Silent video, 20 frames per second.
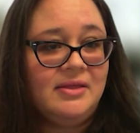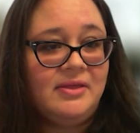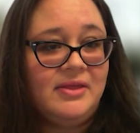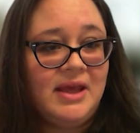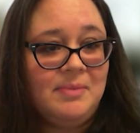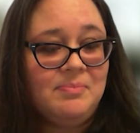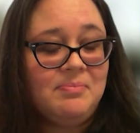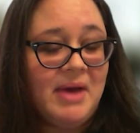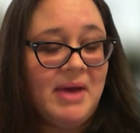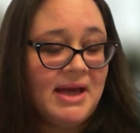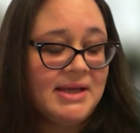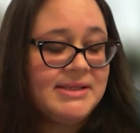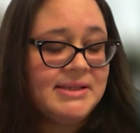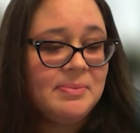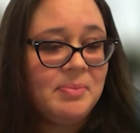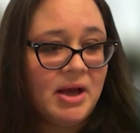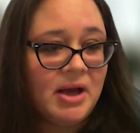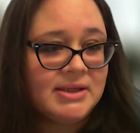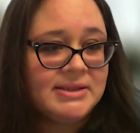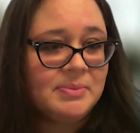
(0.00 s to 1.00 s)
the
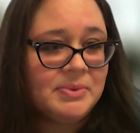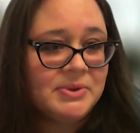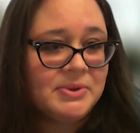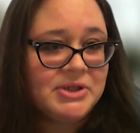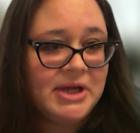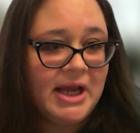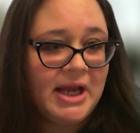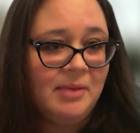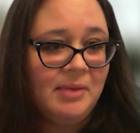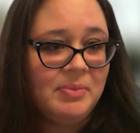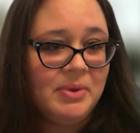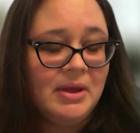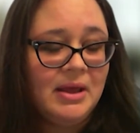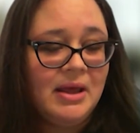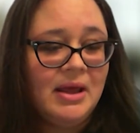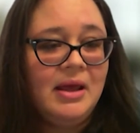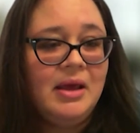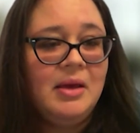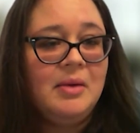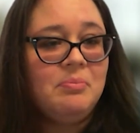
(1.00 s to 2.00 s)
best possible shape,
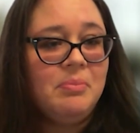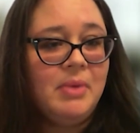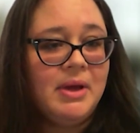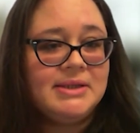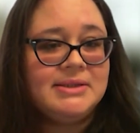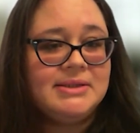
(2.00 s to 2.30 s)
but